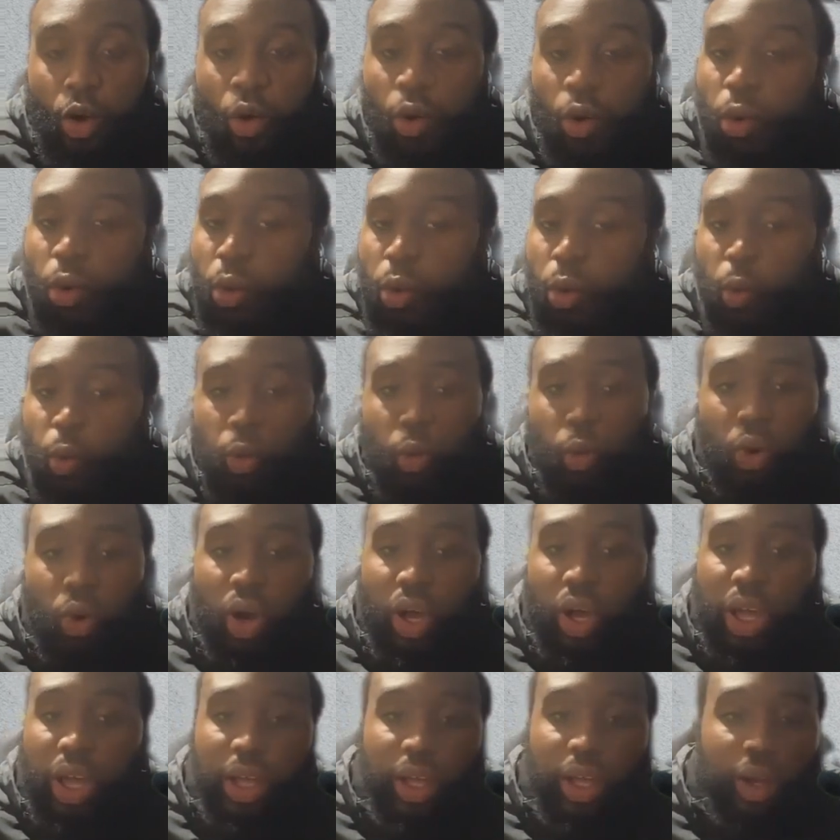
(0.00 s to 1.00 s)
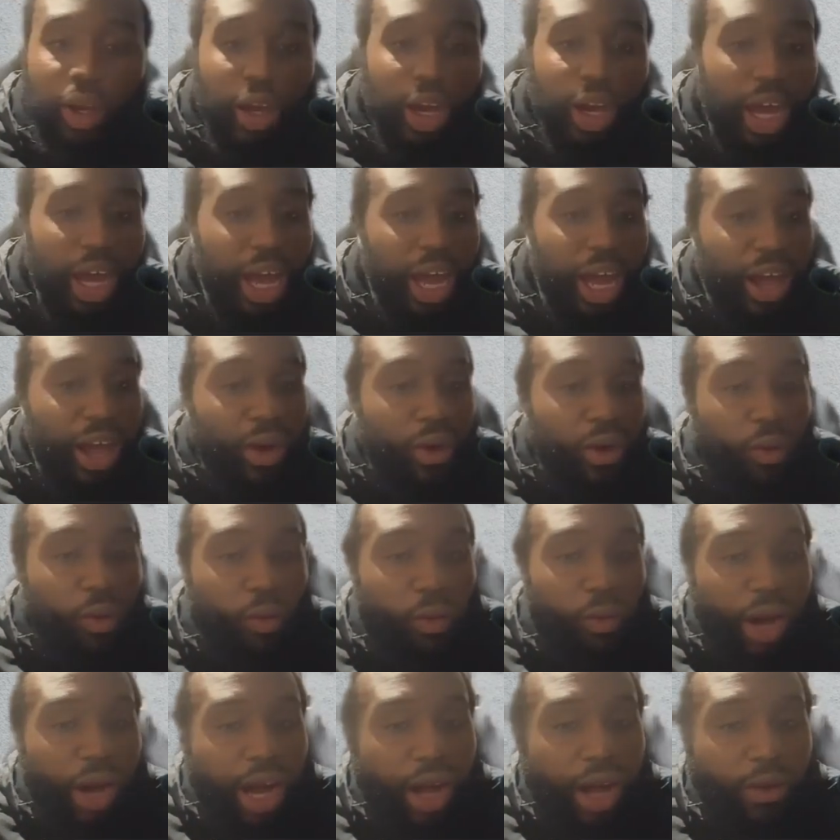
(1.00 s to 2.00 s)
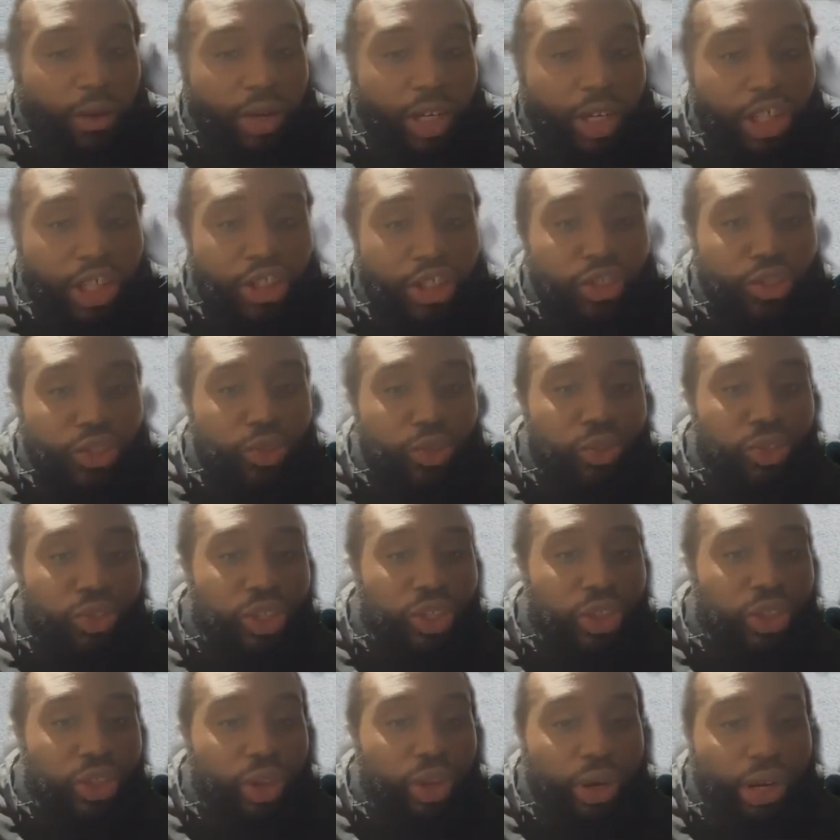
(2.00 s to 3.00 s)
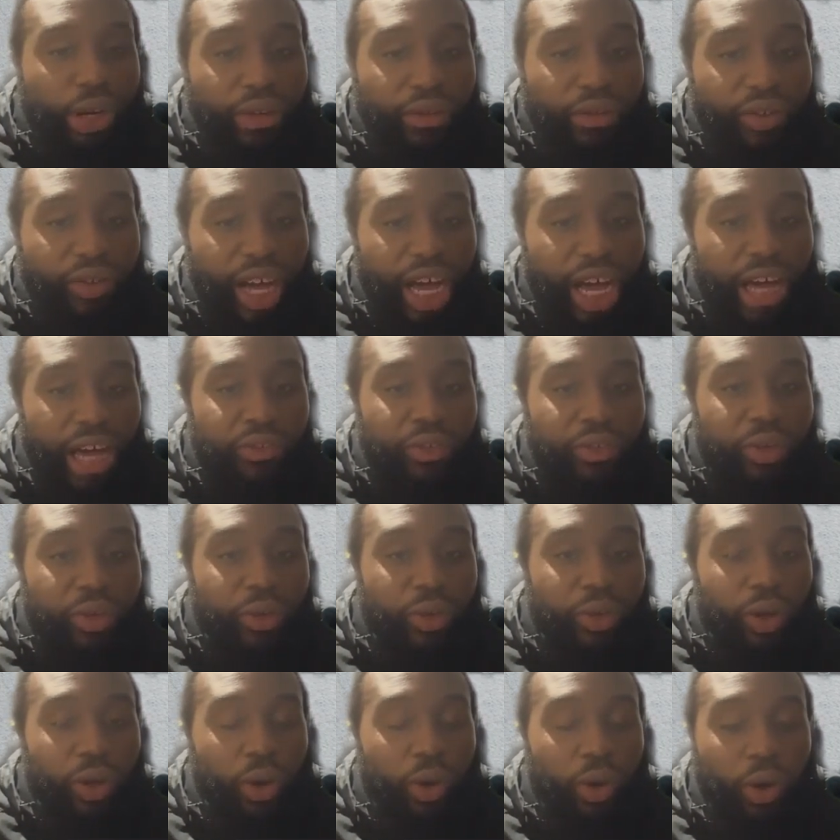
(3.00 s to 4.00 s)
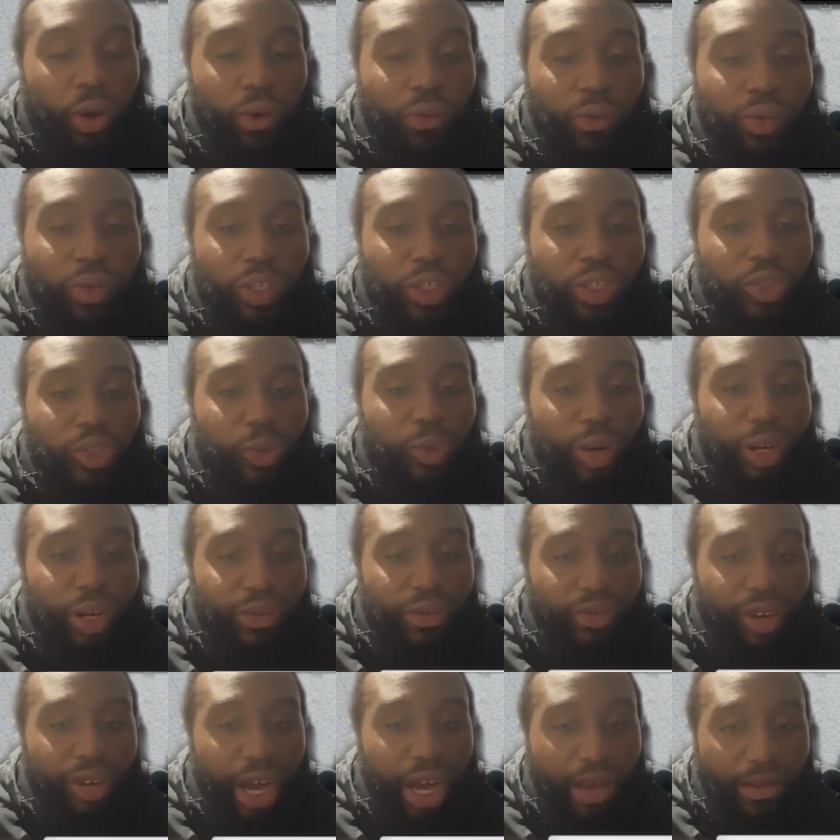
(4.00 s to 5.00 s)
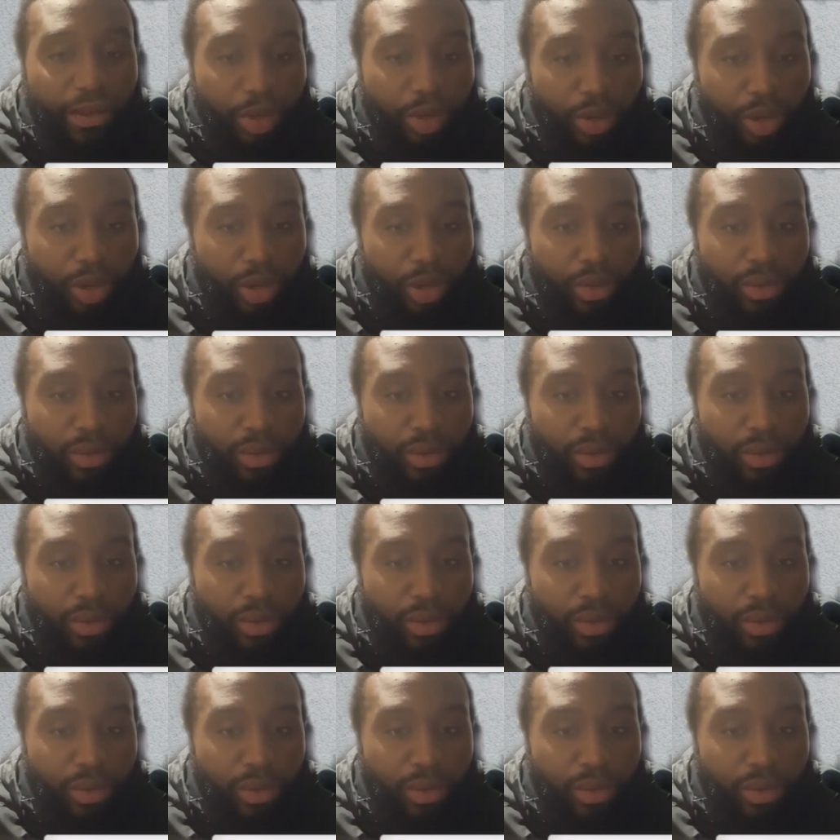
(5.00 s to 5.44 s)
why would he choose the 35-year-old over the 25-year-old?